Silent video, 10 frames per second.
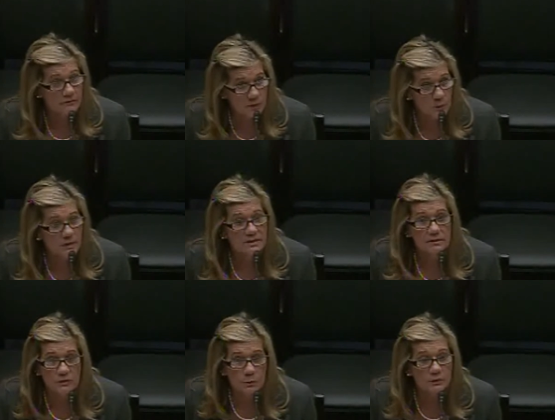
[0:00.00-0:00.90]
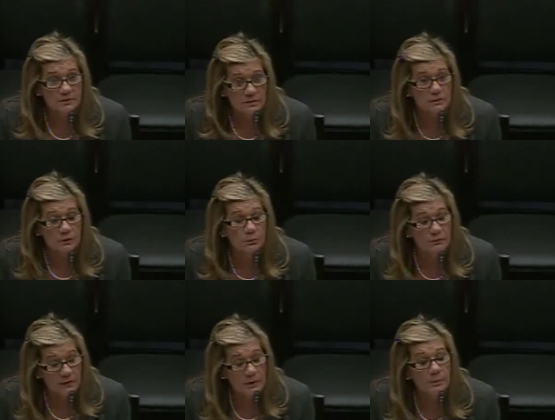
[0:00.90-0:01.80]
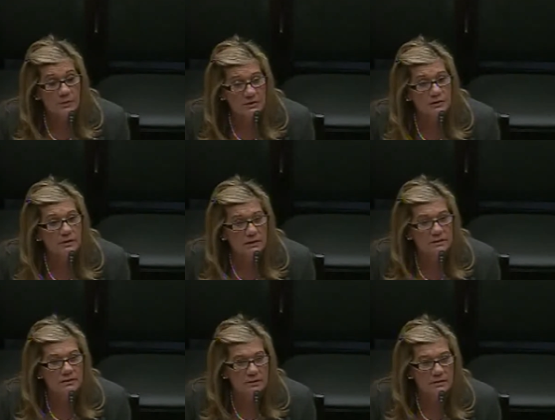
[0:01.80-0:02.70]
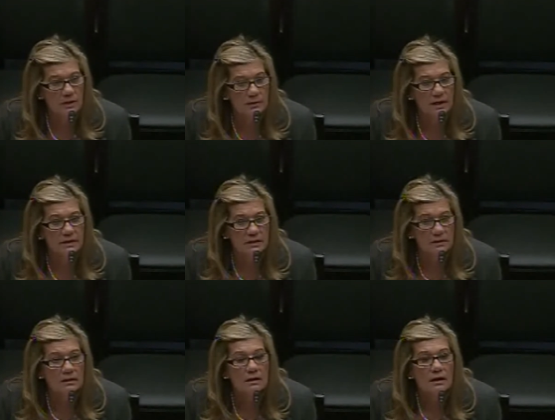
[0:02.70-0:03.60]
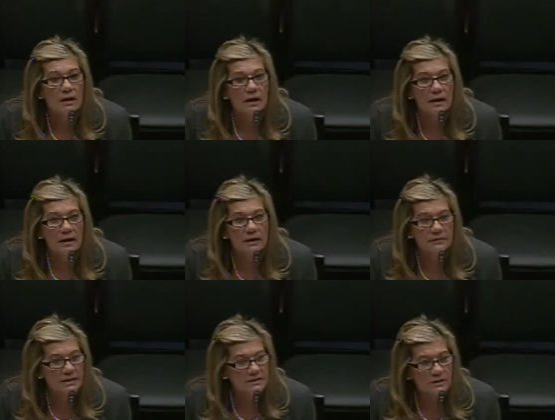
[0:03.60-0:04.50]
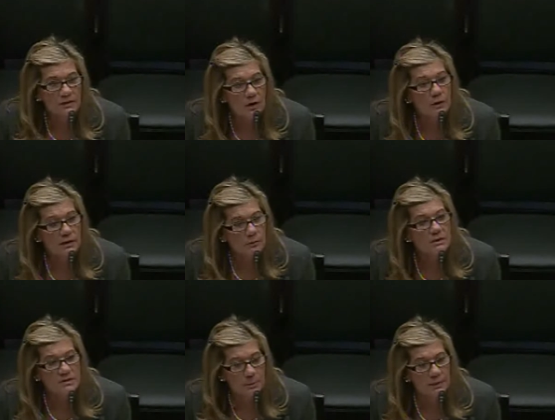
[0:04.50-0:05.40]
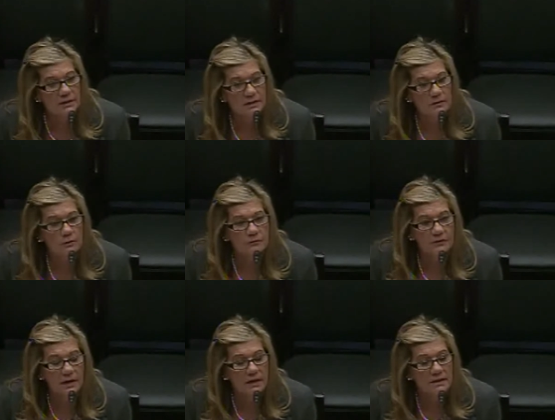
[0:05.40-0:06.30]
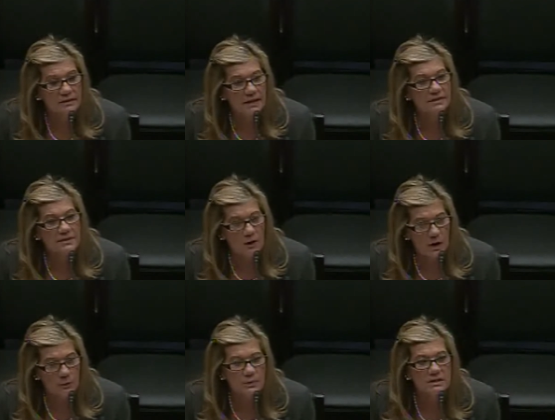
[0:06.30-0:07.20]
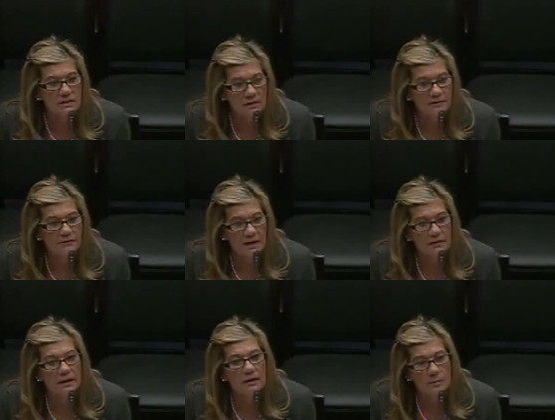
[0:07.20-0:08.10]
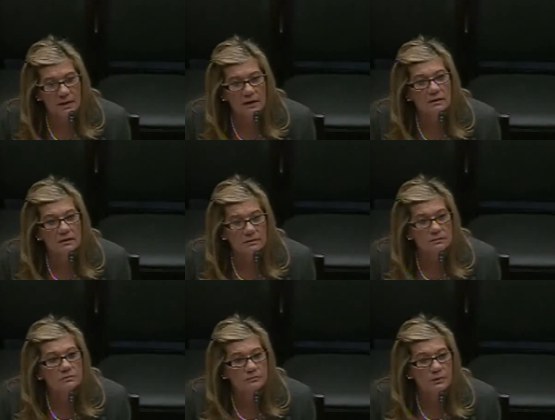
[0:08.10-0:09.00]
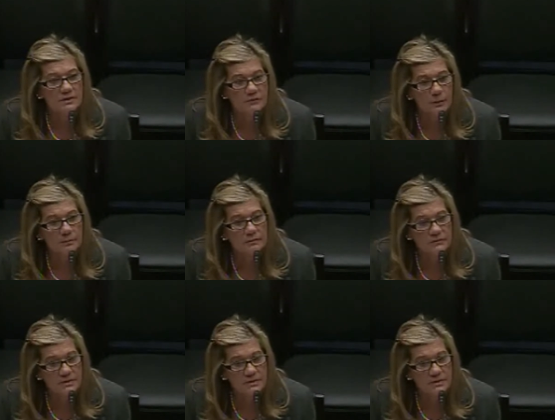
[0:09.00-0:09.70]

everyone, you were, you were very pressured into donating. And they said, no, it was a political fund. And that's how I originally found out about it, was from